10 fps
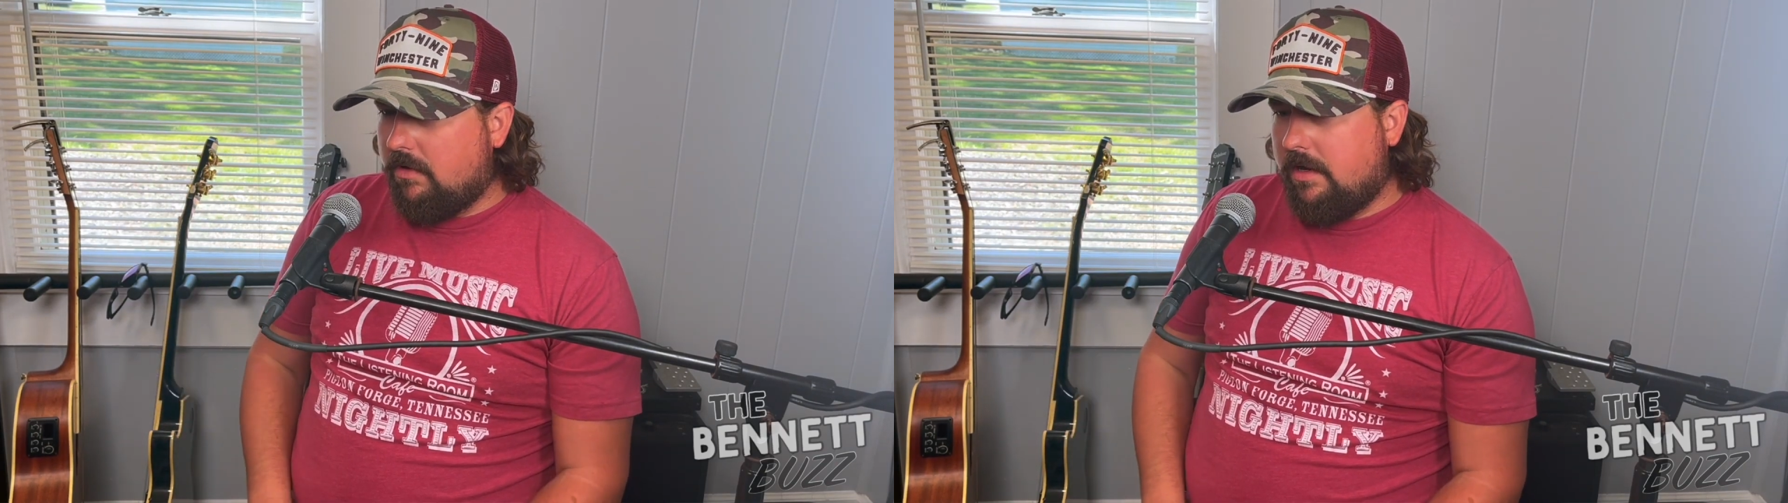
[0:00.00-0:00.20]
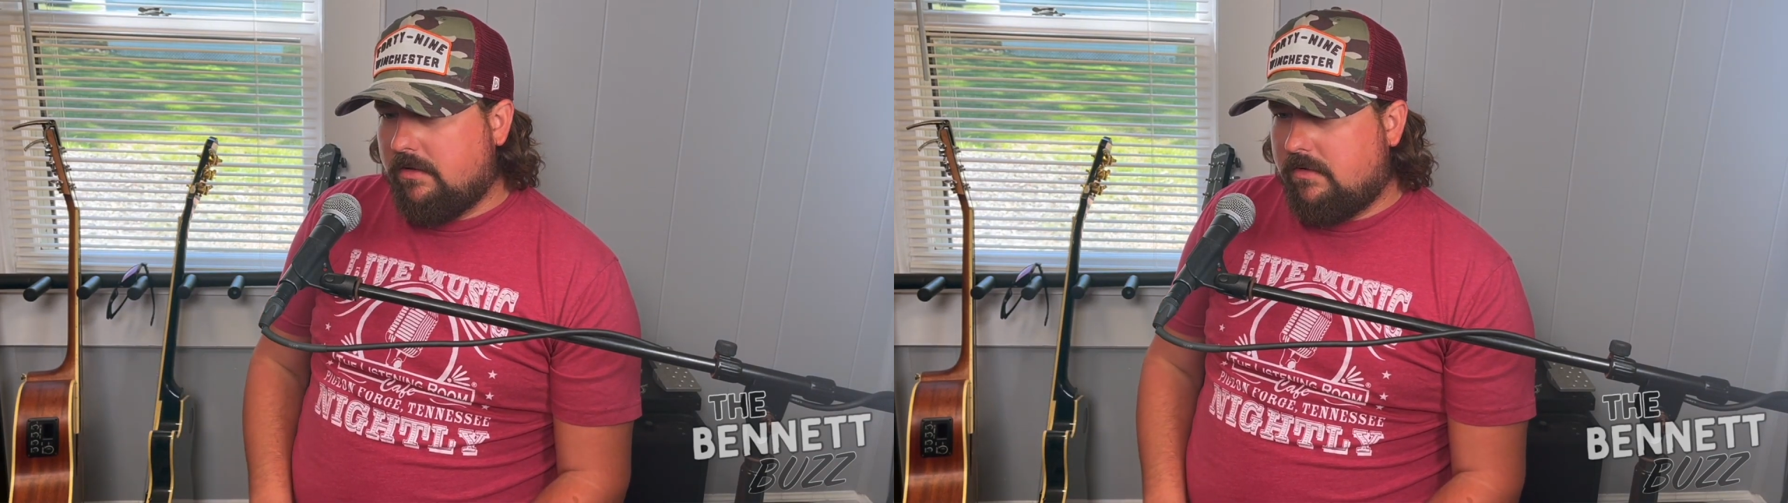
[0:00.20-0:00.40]

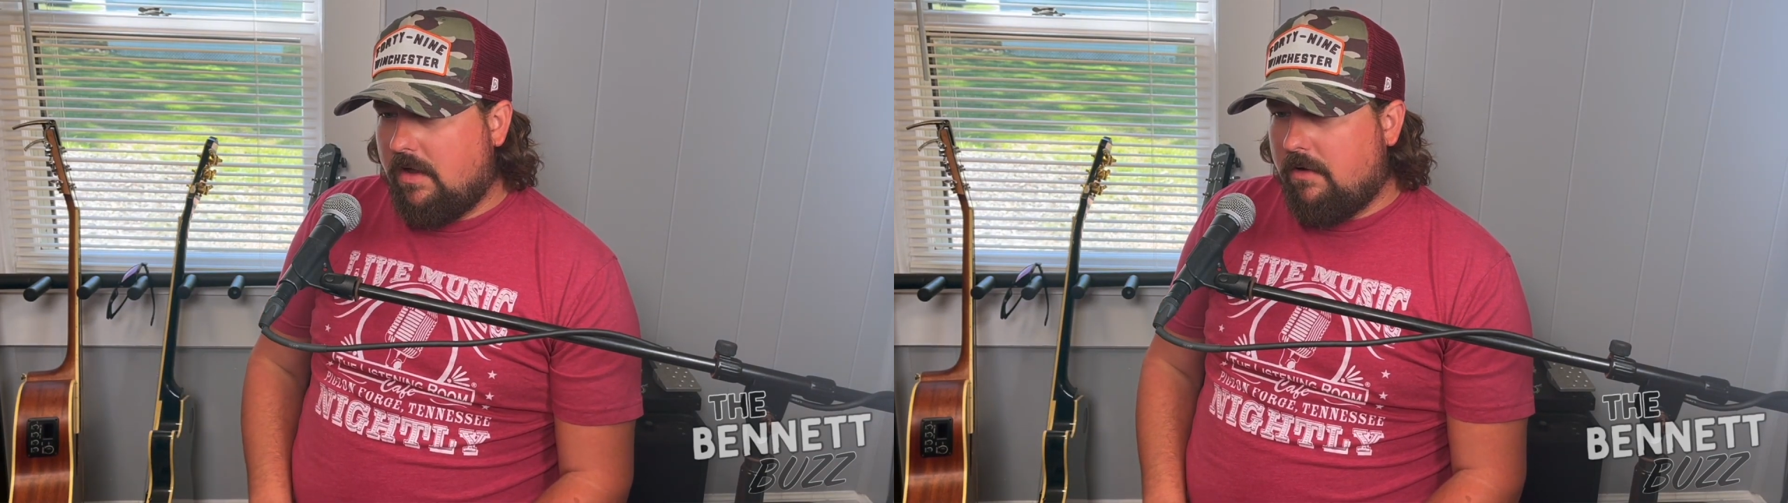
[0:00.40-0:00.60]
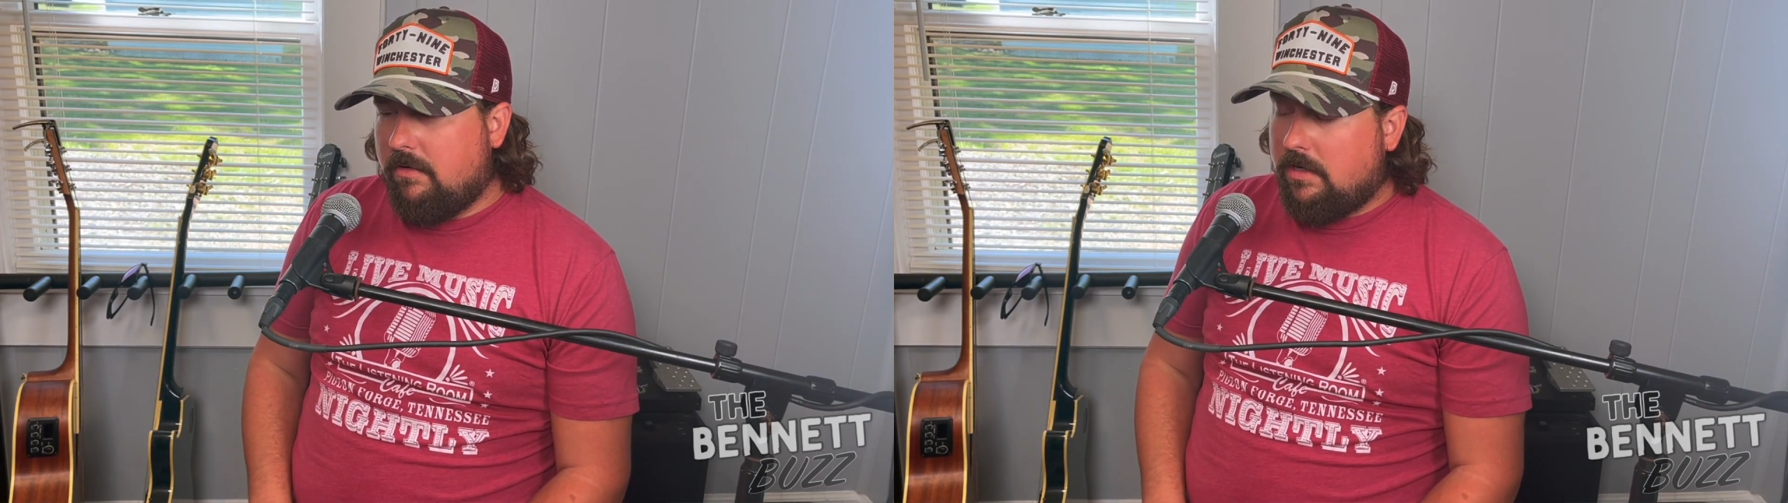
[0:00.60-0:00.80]
And
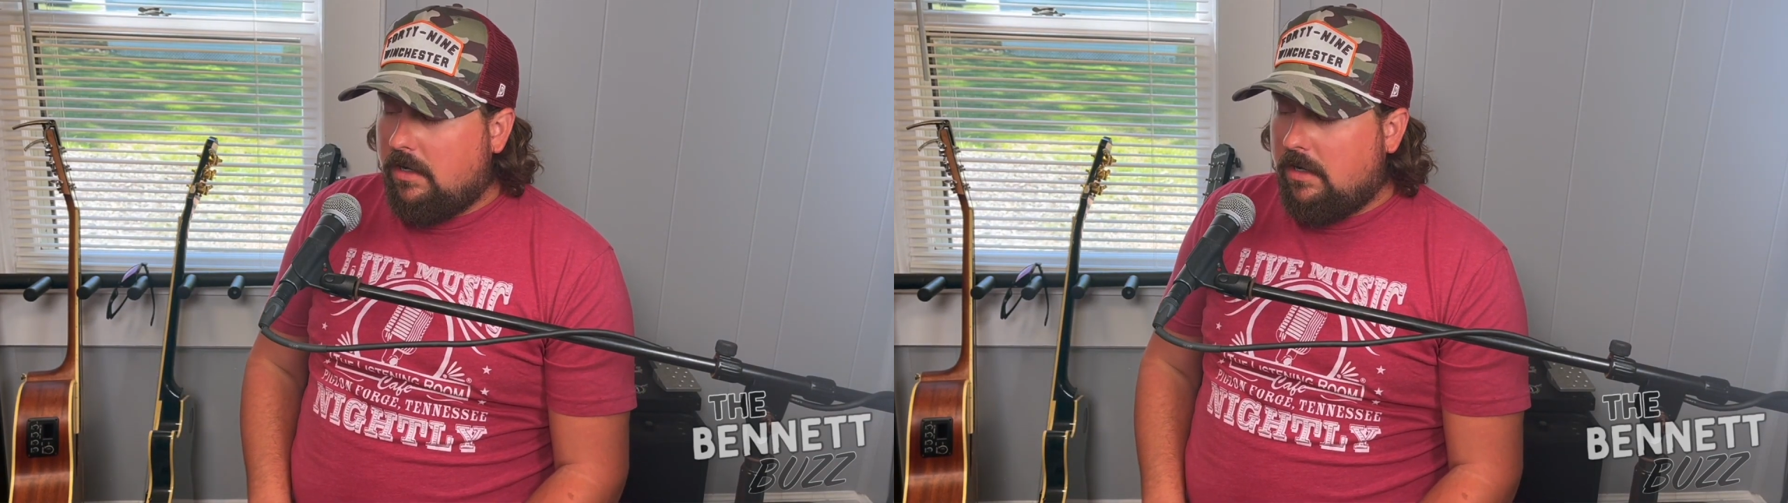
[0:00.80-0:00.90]
so